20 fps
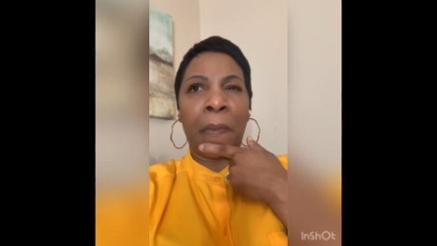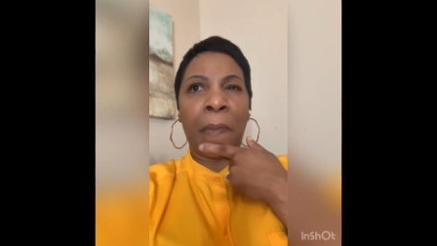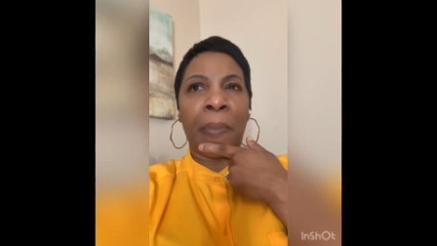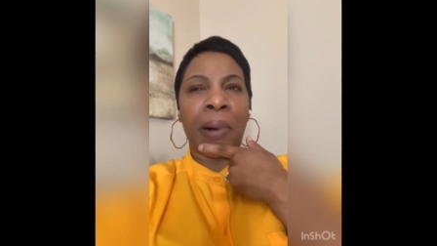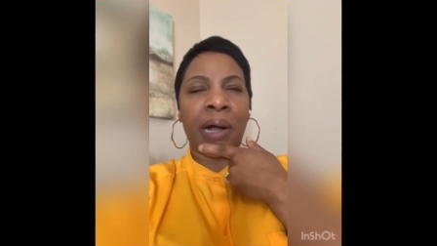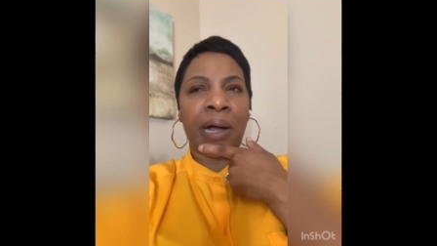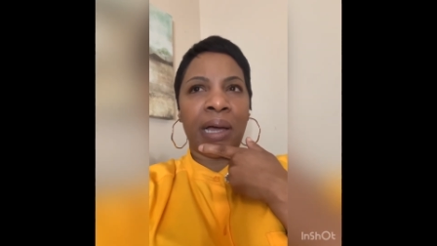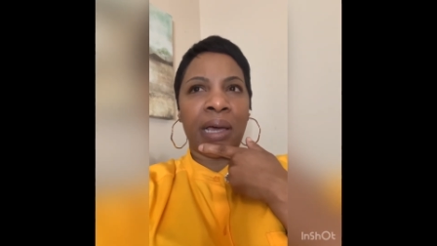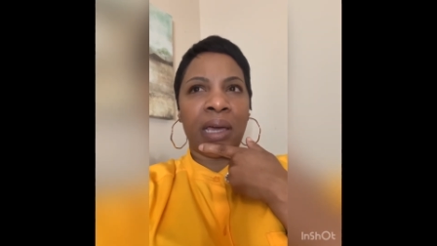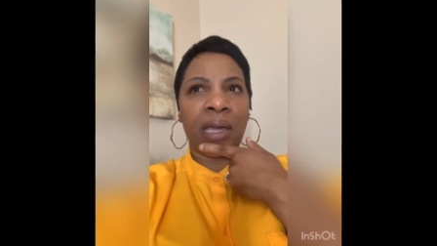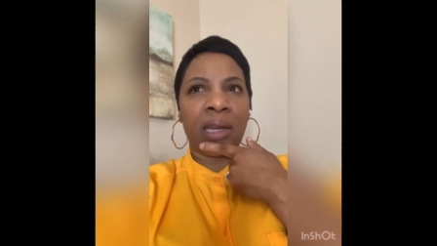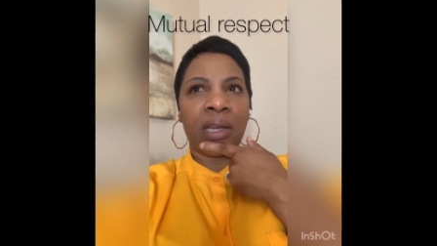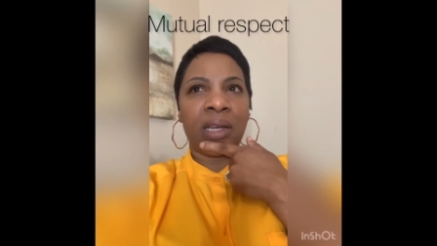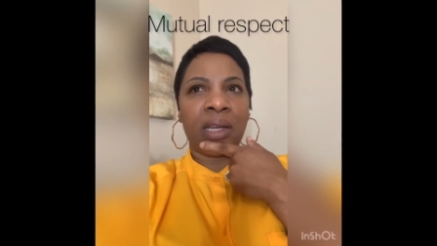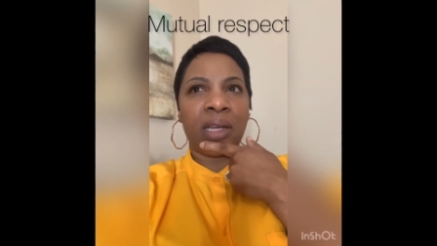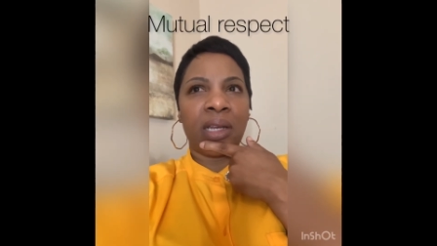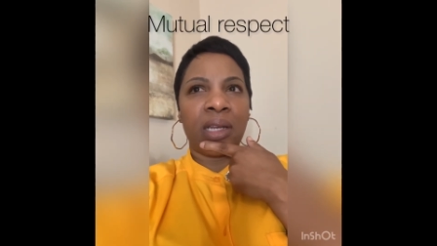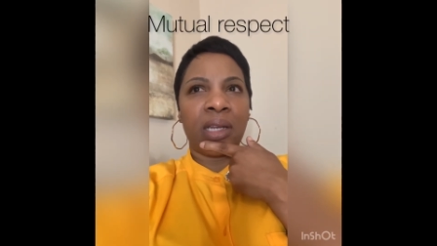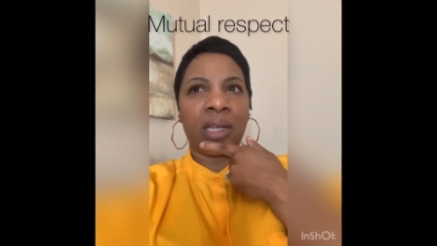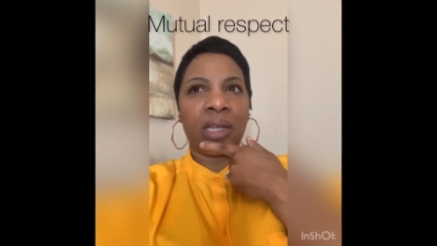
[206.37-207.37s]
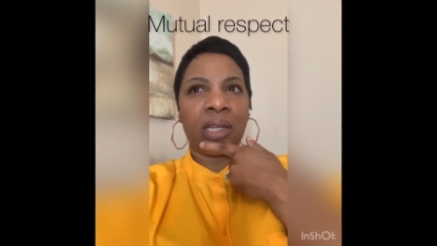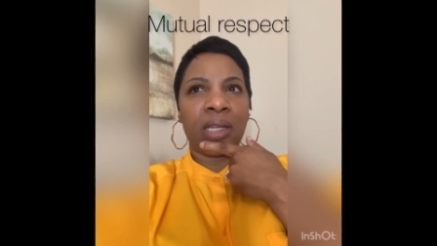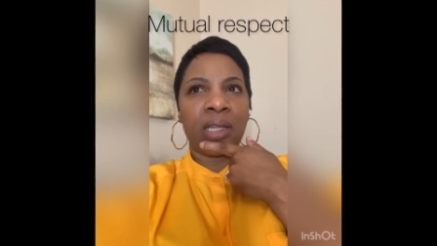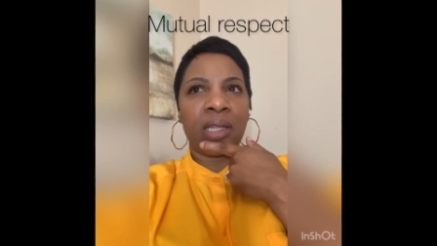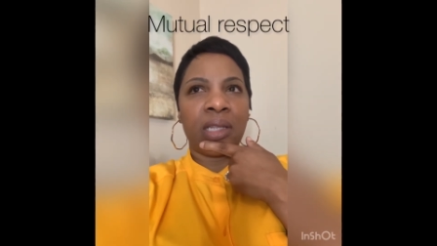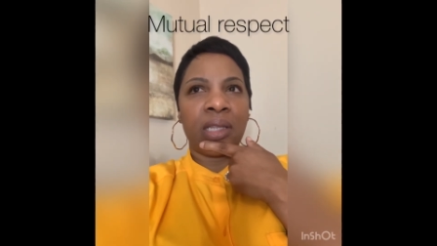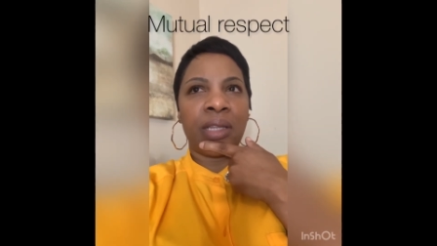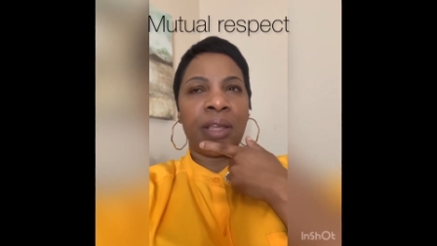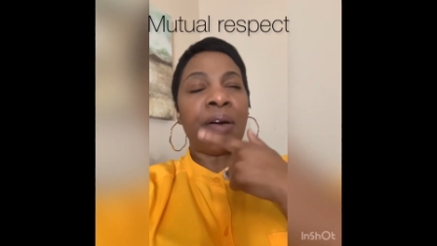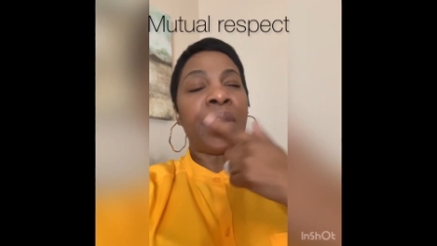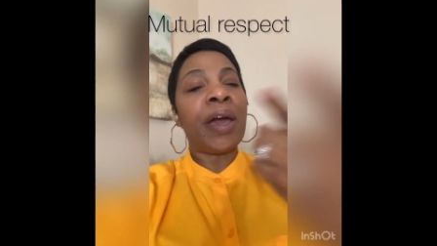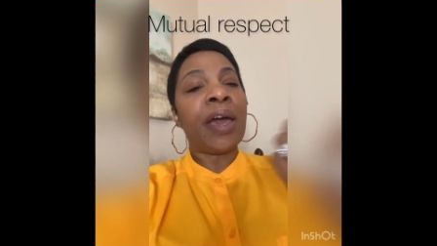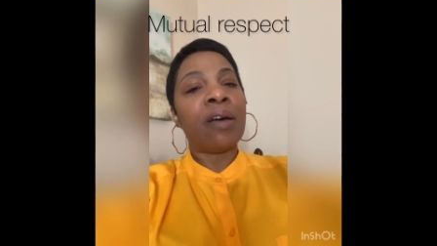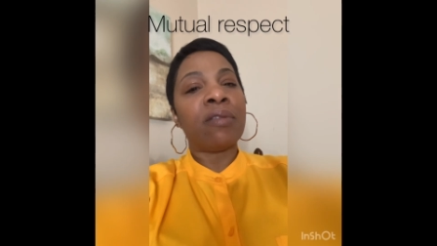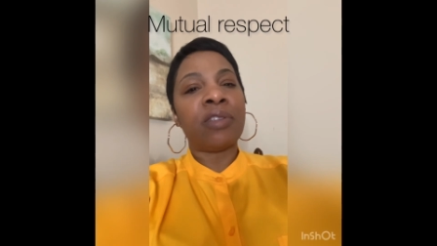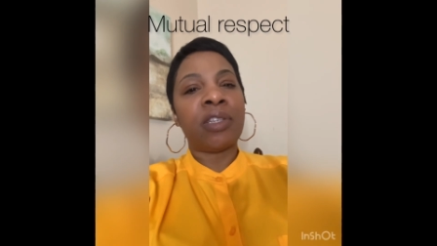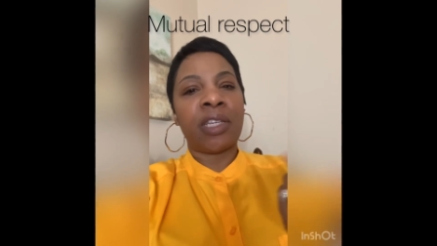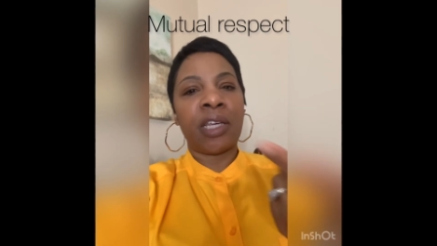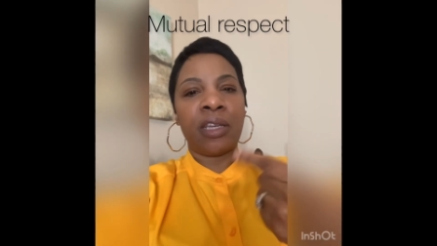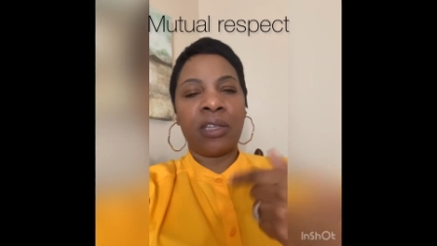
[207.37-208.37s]
but they'll
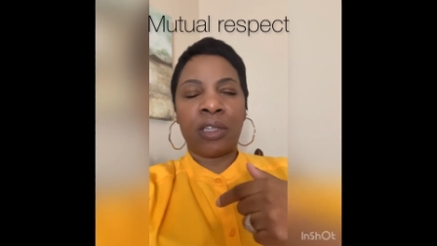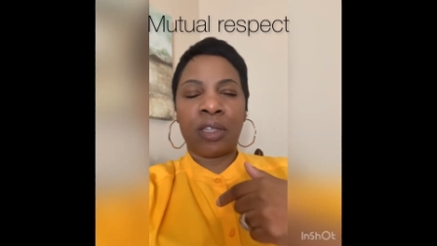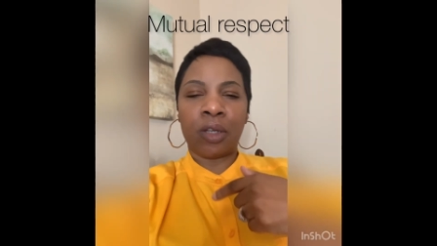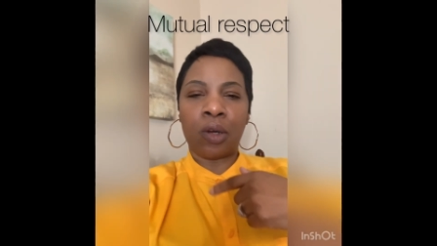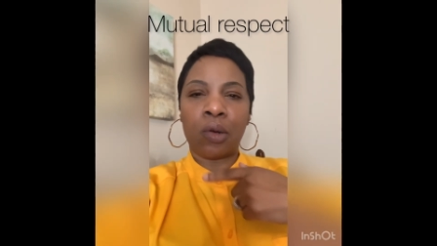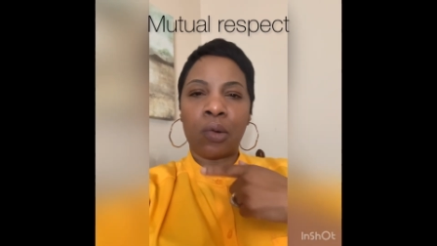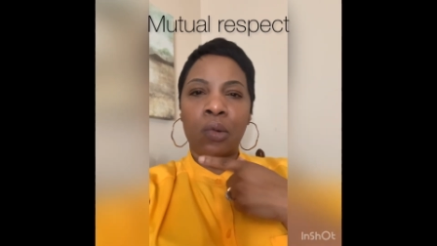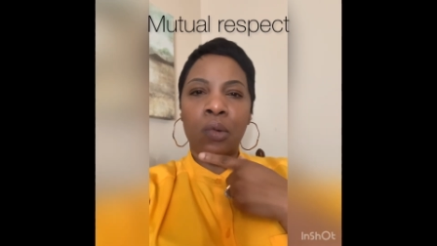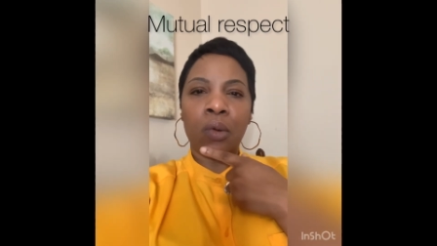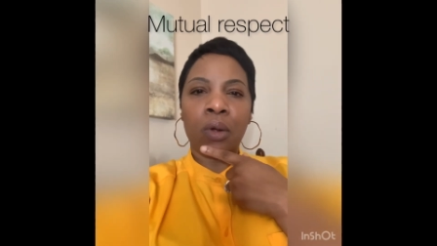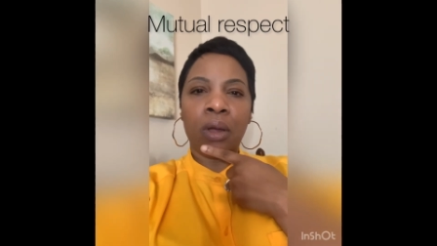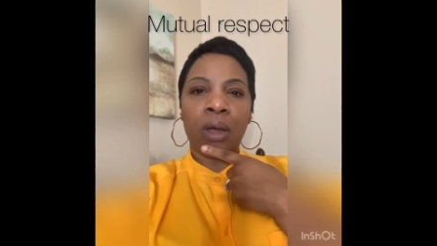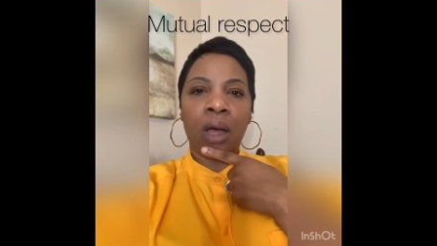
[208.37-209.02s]
have say so